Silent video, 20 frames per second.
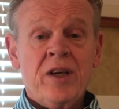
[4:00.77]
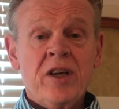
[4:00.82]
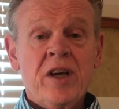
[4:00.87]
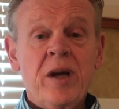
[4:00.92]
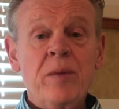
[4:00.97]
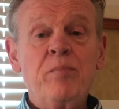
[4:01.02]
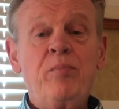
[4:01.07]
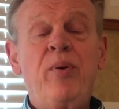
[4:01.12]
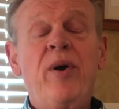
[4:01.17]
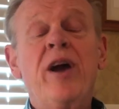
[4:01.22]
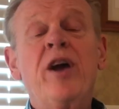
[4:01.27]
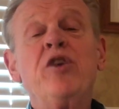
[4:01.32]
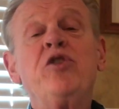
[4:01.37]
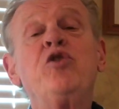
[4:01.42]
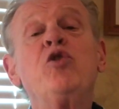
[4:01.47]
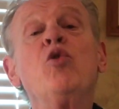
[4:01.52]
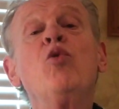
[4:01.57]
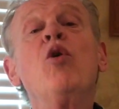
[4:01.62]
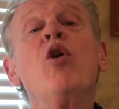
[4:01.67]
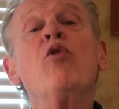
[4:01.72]
compared
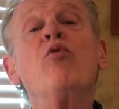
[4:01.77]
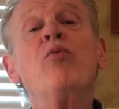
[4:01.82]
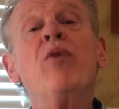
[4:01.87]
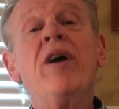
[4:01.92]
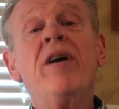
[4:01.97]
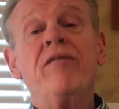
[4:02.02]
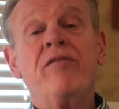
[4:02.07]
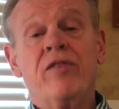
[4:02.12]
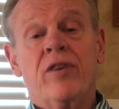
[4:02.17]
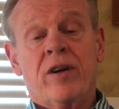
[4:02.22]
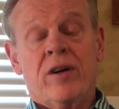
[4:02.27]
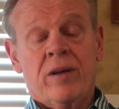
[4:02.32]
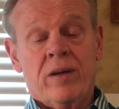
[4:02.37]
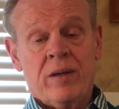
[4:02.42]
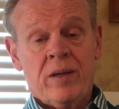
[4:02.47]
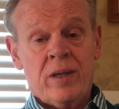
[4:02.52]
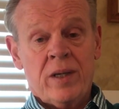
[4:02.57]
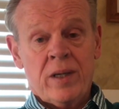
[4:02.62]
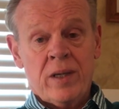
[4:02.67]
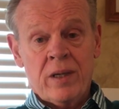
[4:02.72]
to a river.
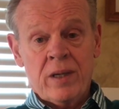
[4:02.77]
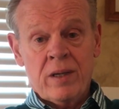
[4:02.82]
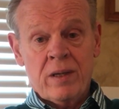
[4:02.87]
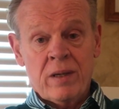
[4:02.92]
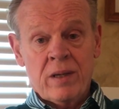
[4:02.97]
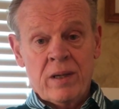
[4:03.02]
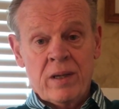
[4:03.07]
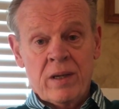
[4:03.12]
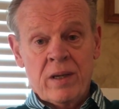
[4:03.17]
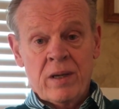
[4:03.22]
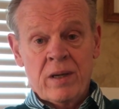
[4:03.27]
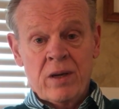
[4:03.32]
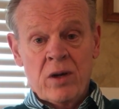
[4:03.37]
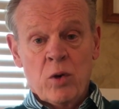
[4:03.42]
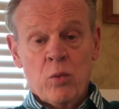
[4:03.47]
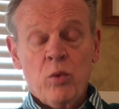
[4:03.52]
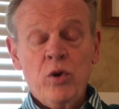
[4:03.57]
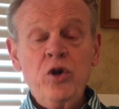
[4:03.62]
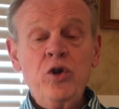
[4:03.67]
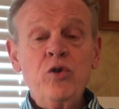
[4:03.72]

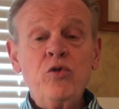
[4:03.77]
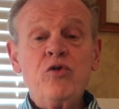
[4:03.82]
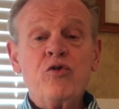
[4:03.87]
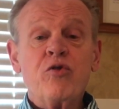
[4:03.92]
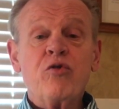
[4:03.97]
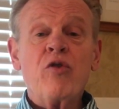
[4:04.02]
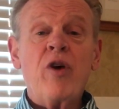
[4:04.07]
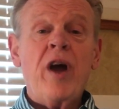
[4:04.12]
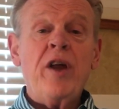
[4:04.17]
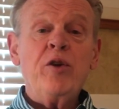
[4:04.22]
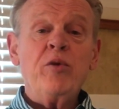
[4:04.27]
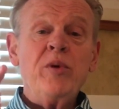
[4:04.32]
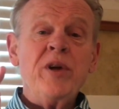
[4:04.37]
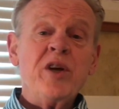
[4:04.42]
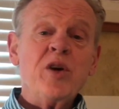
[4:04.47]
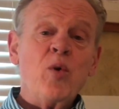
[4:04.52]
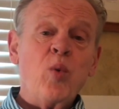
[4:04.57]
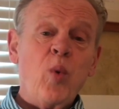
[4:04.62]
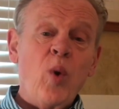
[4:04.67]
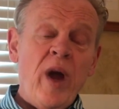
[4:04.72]
When you try to
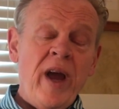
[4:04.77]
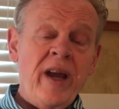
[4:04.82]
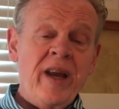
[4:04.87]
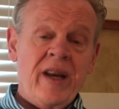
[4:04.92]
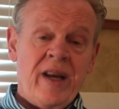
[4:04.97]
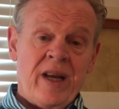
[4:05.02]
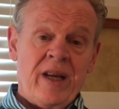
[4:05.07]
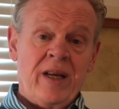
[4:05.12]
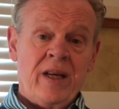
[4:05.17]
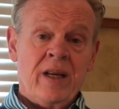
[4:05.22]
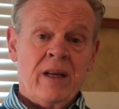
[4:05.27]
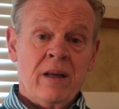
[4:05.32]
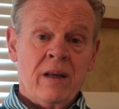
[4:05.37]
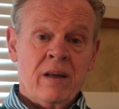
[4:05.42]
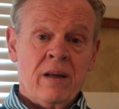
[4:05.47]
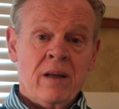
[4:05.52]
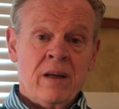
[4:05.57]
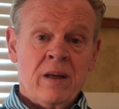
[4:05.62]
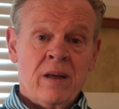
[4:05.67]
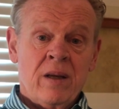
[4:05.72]
equate it
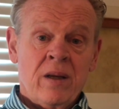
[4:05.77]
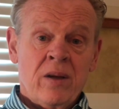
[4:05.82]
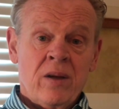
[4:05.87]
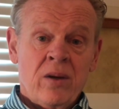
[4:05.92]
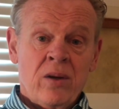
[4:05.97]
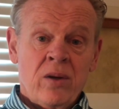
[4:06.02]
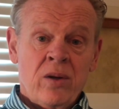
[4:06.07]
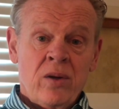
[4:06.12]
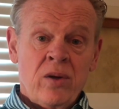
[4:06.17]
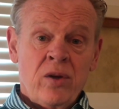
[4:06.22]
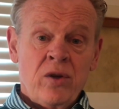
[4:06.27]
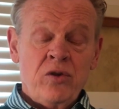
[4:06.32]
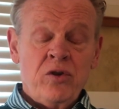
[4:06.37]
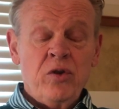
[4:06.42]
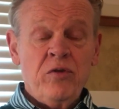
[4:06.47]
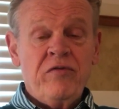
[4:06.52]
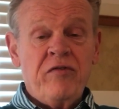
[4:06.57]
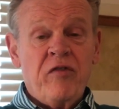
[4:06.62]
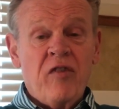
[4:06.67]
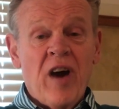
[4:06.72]

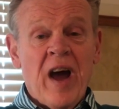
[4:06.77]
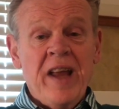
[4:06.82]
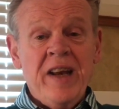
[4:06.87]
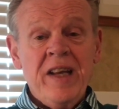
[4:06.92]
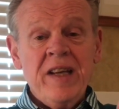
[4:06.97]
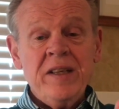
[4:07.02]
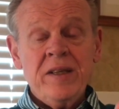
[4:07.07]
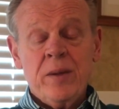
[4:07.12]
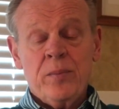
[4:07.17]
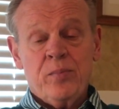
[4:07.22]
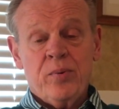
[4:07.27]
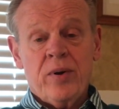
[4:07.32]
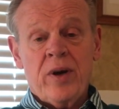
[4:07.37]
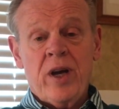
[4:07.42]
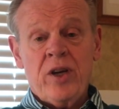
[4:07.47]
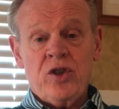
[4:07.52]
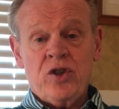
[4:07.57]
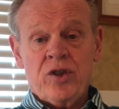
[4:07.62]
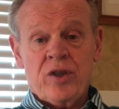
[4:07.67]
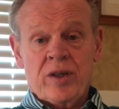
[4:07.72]
to fighting
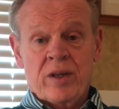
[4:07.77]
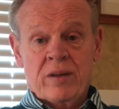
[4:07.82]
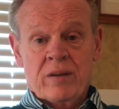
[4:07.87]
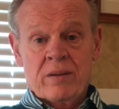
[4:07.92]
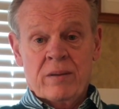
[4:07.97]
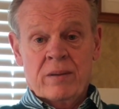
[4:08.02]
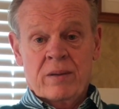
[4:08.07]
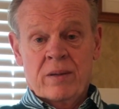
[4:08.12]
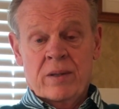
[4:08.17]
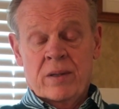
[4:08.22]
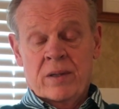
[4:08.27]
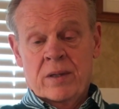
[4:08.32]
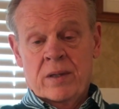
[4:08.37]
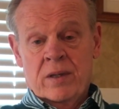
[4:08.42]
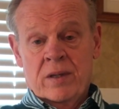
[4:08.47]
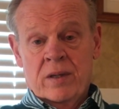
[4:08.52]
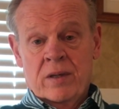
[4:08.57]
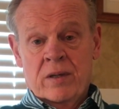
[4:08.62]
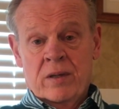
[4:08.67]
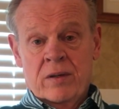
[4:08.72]
depression,
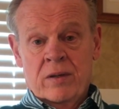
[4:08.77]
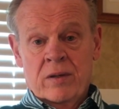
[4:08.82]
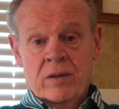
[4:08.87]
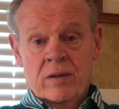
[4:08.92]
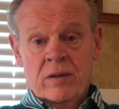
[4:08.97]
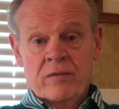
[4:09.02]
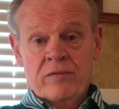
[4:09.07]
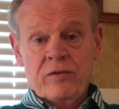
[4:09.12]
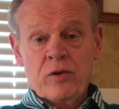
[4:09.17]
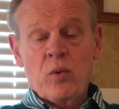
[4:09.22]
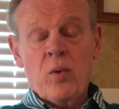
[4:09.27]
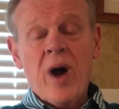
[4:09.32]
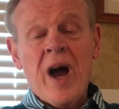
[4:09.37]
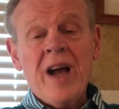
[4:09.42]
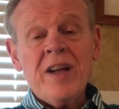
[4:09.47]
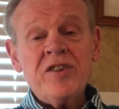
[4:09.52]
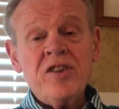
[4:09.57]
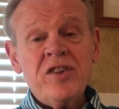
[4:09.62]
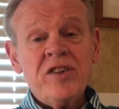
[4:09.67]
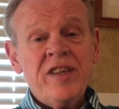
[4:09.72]

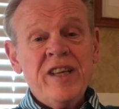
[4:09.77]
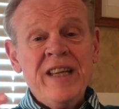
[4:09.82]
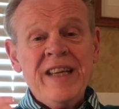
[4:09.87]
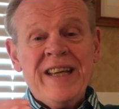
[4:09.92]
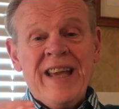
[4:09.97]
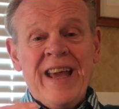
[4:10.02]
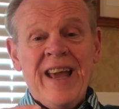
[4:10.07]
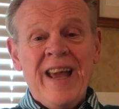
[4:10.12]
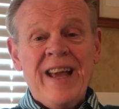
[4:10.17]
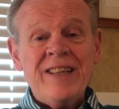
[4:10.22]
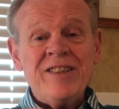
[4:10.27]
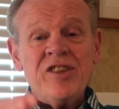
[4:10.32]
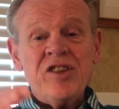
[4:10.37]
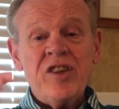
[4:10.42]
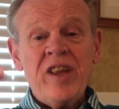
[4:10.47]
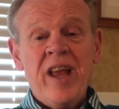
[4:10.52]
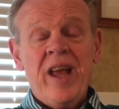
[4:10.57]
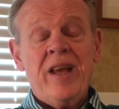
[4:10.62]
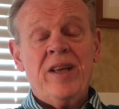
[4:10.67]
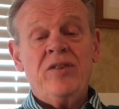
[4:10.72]
fluoxetine can't
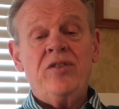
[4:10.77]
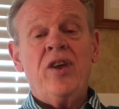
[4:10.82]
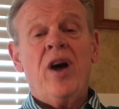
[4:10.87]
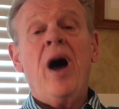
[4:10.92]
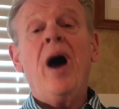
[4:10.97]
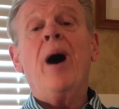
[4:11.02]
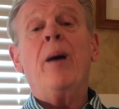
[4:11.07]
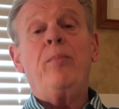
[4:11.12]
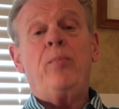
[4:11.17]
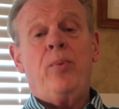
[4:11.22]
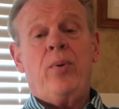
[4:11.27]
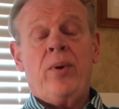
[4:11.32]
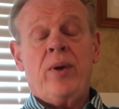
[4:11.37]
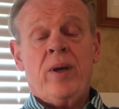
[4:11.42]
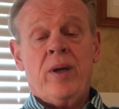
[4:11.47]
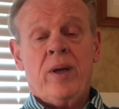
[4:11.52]
stand up